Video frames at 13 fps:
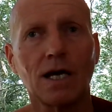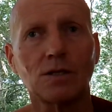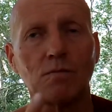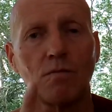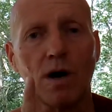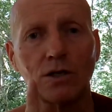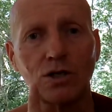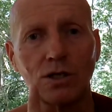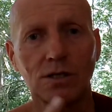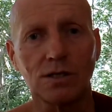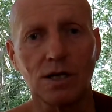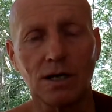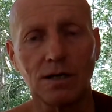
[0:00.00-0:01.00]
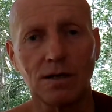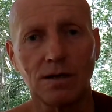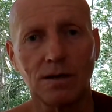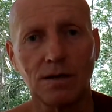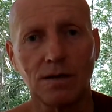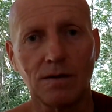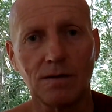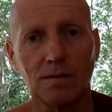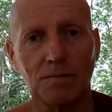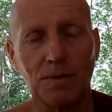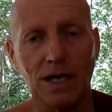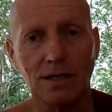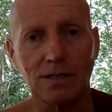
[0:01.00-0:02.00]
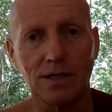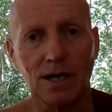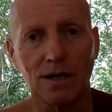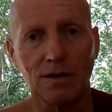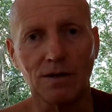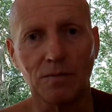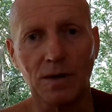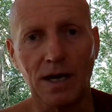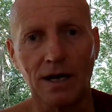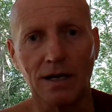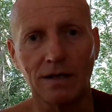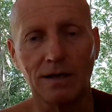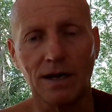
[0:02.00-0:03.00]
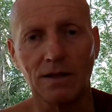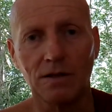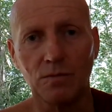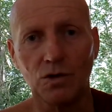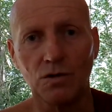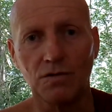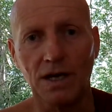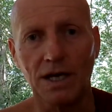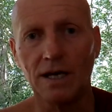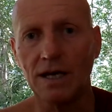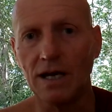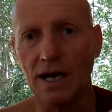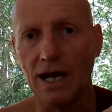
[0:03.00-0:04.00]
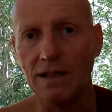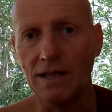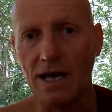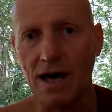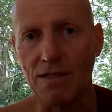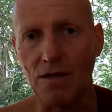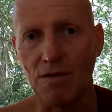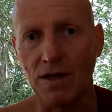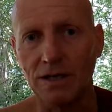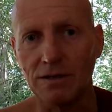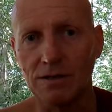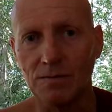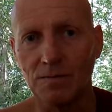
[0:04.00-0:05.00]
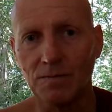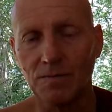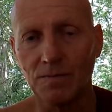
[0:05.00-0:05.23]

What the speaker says: as much as the pizza, the beer and the movie and the other things.